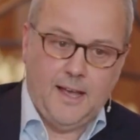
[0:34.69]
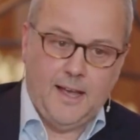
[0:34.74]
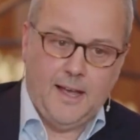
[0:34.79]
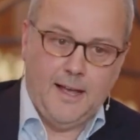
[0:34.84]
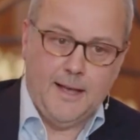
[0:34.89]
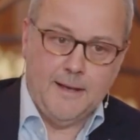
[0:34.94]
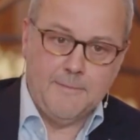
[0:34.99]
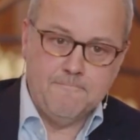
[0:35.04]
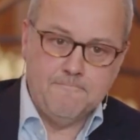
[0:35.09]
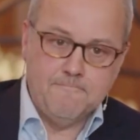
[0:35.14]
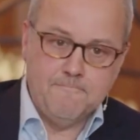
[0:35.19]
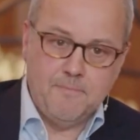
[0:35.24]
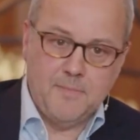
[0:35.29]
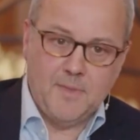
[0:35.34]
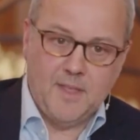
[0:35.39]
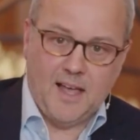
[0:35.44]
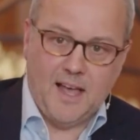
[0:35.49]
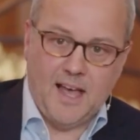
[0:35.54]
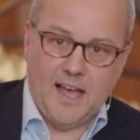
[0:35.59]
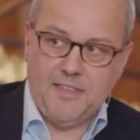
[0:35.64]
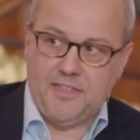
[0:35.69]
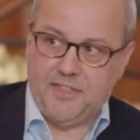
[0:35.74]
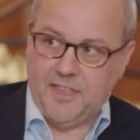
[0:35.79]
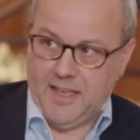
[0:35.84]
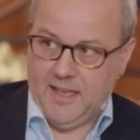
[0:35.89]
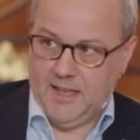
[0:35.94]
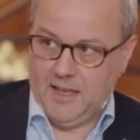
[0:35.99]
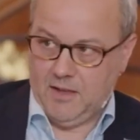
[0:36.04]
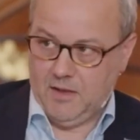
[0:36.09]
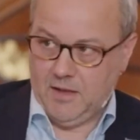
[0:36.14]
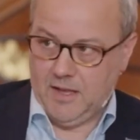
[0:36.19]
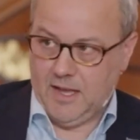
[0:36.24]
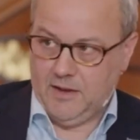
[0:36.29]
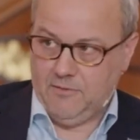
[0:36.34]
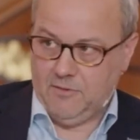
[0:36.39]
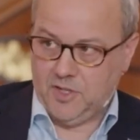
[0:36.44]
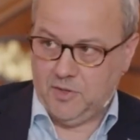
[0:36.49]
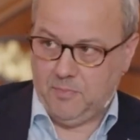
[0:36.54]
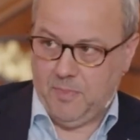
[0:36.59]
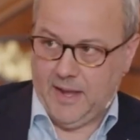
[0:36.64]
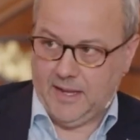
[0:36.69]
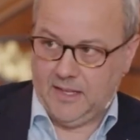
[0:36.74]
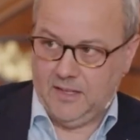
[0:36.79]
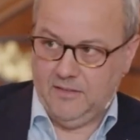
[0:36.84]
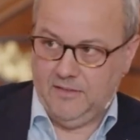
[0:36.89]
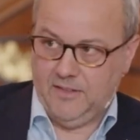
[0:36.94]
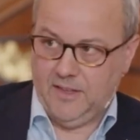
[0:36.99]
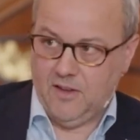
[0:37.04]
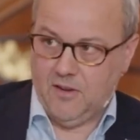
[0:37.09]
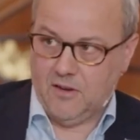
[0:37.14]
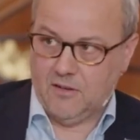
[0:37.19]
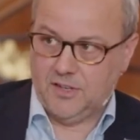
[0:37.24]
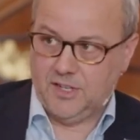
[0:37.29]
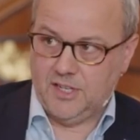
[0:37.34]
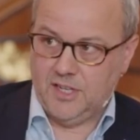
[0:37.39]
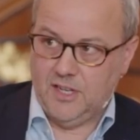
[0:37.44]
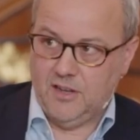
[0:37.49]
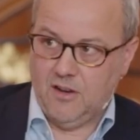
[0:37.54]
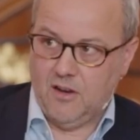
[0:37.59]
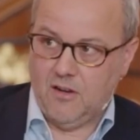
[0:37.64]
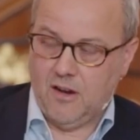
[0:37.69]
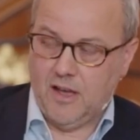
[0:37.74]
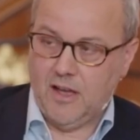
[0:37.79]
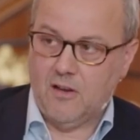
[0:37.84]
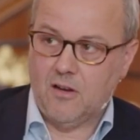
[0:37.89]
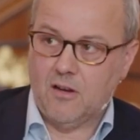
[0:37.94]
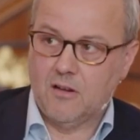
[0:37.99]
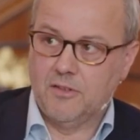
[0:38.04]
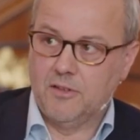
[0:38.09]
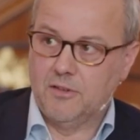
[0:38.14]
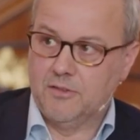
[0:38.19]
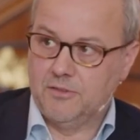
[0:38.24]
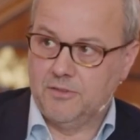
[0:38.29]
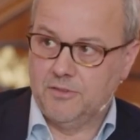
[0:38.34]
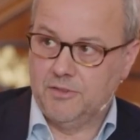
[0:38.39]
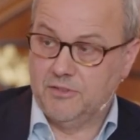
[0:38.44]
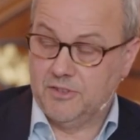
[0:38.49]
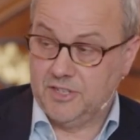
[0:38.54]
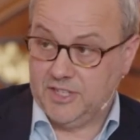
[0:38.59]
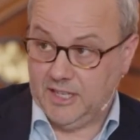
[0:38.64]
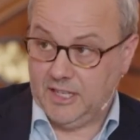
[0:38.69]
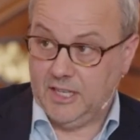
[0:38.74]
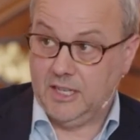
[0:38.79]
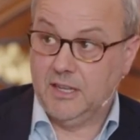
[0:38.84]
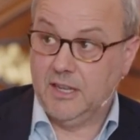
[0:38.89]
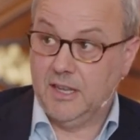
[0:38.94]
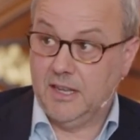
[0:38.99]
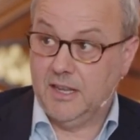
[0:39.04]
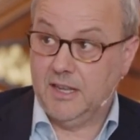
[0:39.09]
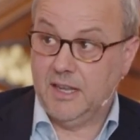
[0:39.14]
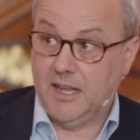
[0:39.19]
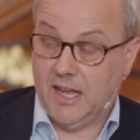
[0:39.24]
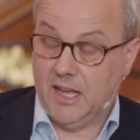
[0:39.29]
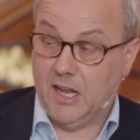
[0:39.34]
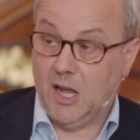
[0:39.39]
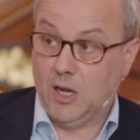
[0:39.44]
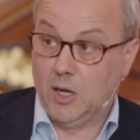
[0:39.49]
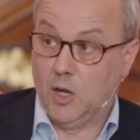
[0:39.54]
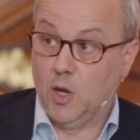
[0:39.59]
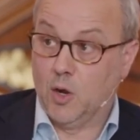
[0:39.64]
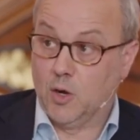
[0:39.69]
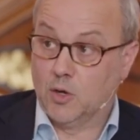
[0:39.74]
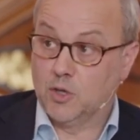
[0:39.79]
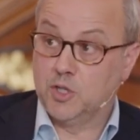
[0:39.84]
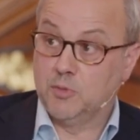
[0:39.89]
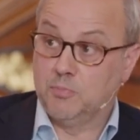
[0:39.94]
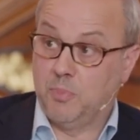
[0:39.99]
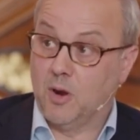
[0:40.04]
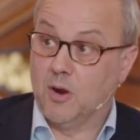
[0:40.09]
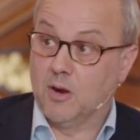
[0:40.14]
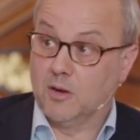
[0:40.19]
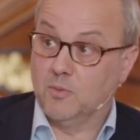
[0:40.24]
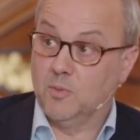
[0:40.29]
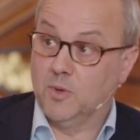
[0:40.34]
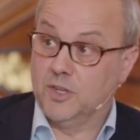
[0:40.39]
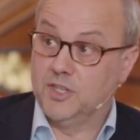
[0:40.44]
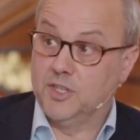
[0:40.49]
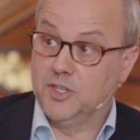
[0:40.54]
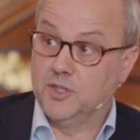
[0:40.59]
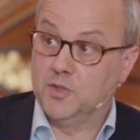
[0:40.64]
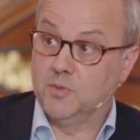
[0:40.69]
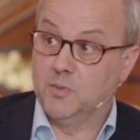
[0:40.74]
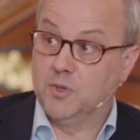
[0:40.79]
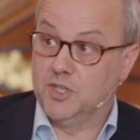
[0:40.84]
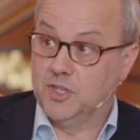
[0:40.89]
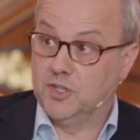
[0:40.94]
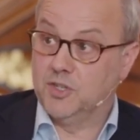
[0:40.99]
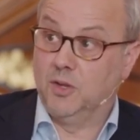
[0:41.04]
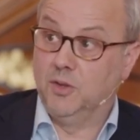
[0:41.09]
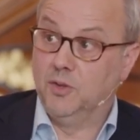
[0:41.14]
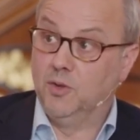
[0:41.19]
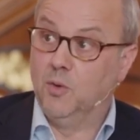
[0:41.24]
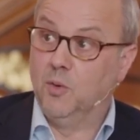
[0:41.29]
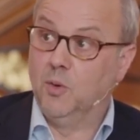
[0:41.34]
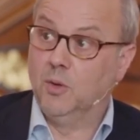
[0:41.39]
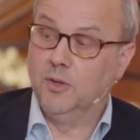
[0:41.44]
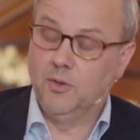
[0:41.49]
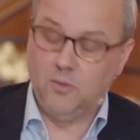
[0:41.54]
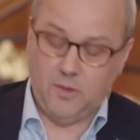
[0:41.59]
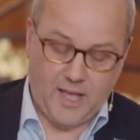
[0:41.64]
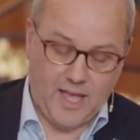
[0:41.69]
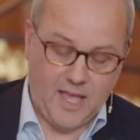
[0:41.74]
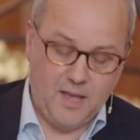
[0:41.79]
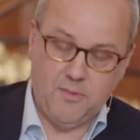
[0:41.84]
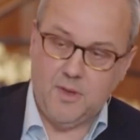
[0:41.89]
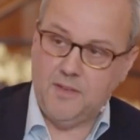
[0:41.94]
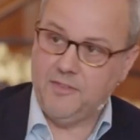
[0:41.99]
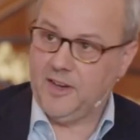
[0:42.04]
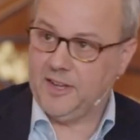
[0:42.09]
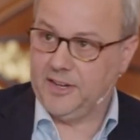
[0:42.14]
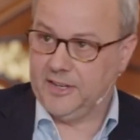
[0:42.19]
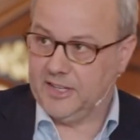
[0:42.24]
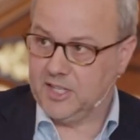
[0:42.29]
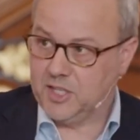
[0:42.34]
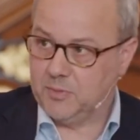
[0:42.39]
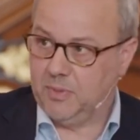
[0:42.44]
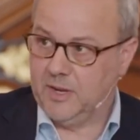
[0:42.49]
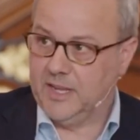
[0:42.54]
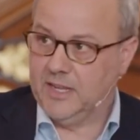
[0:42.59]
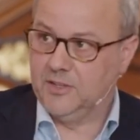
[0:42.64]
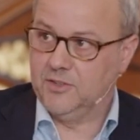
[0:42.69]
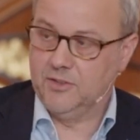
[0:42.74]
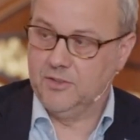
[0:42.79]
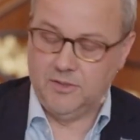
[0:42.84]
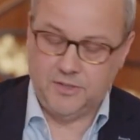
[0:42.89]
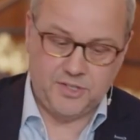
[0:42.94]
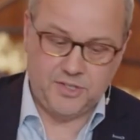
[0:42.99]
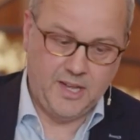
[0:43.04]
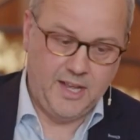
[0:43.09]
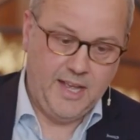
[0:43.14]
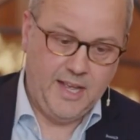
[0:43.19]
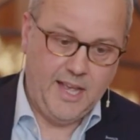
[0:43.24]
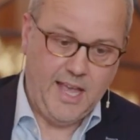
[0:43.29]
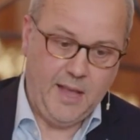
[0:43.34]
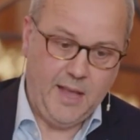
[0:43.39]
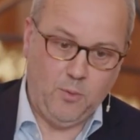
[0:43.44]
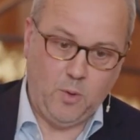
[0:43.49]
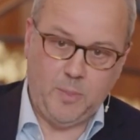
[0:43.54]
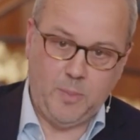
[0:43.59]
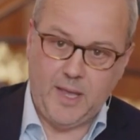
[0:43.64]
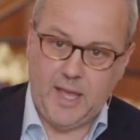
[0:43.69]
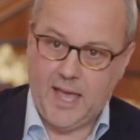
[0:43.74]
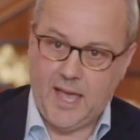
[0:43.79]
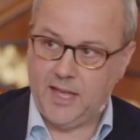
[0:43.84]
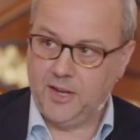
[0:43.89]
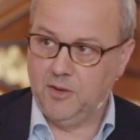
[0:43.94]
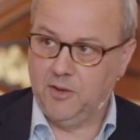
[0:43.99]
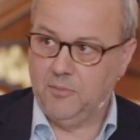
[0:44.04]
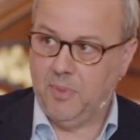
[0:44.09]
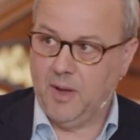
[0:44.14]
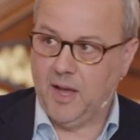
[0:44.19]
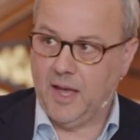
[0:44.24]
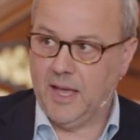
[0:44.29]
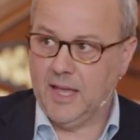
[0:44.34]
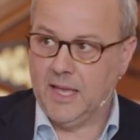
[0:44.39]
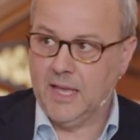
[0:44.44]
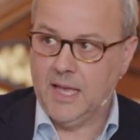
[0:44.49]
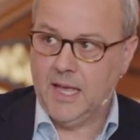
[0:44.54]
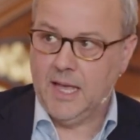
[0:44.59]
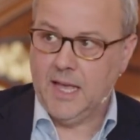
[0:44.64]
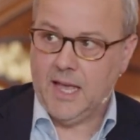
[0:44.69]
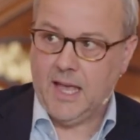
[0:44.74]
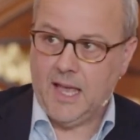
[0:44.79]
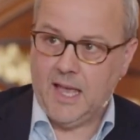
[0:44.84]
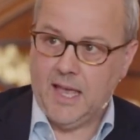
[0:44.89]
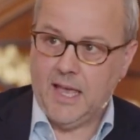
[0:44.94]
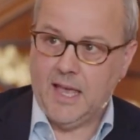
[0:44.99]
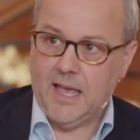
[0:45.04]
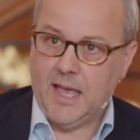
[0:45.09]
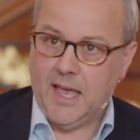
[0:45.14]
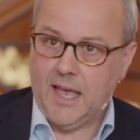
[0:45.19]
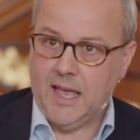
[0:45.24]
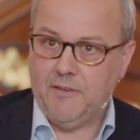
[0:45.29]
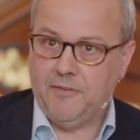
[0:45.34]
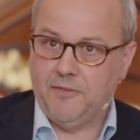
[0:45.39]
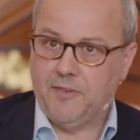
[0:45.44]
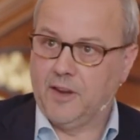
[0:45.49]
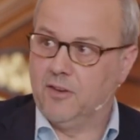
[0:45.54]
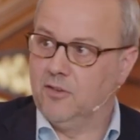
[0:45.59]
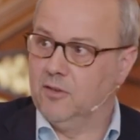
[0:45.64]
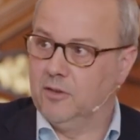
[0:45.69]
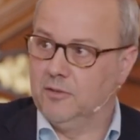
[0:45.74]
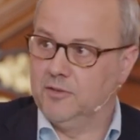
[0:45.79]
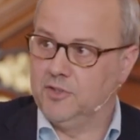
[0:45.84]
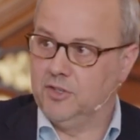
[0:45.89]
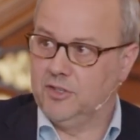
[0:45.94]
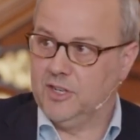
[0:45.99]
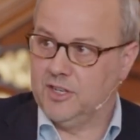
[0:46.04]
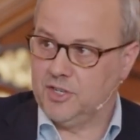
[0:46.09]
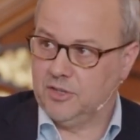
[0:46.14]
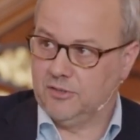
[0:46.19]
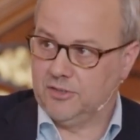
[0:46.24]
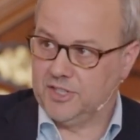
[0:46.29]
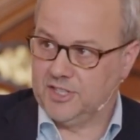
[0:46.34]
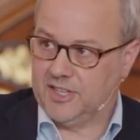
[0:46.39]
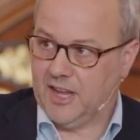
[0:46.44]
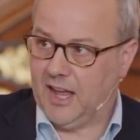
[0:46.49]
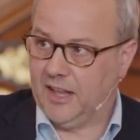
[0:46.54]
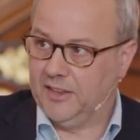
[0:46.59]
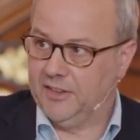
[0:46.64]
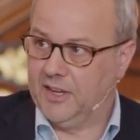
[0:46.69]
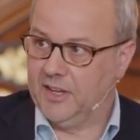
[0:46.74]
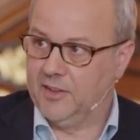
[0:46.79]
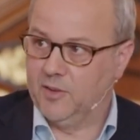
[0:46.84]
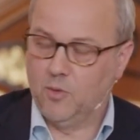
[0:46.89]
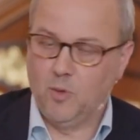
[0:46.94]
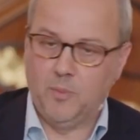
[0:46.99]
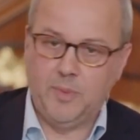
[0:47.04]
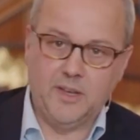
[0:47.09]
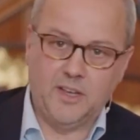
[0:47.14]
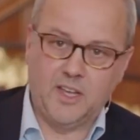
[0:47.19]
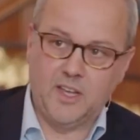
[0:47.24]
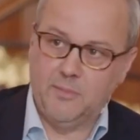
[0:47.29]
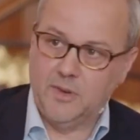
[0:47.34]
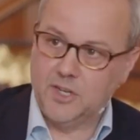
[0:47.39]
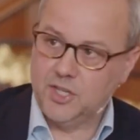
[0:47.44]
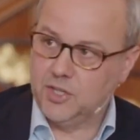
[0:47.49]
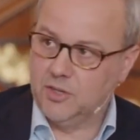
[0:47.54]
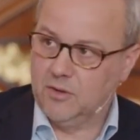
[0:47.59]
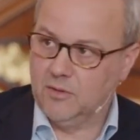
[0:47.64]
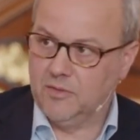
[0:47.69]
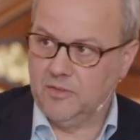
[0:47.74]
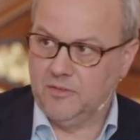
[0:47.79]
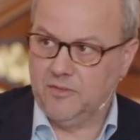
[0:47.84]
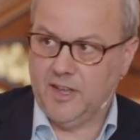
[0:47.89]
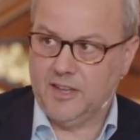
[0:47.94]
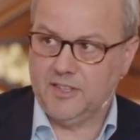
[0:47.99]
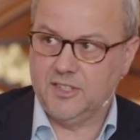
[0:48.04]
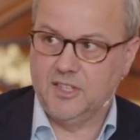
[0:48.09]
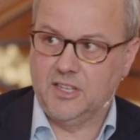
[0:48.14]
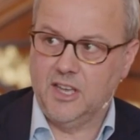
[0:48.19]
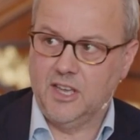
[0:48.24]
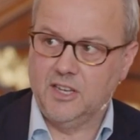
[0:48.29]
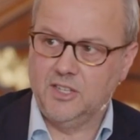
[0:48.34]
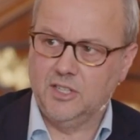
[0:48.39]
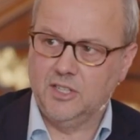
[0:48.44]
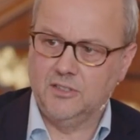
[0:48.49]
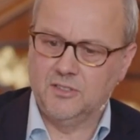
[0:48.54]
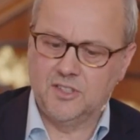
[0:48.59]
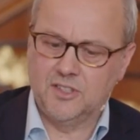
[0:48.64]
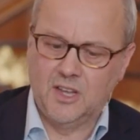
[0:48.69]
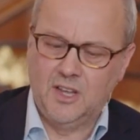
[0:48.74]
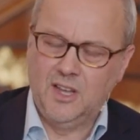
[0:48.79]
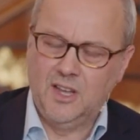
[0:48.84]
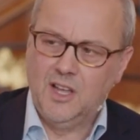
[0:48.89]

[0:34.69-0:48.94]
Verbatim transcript: Um, I think in respect of the ICRIR, there, there's still a, a large part which is which is unknown. Okay, we've had it explained to us. It will be headed by a, a figure of judicial standing. There will be a commissioner of investigations.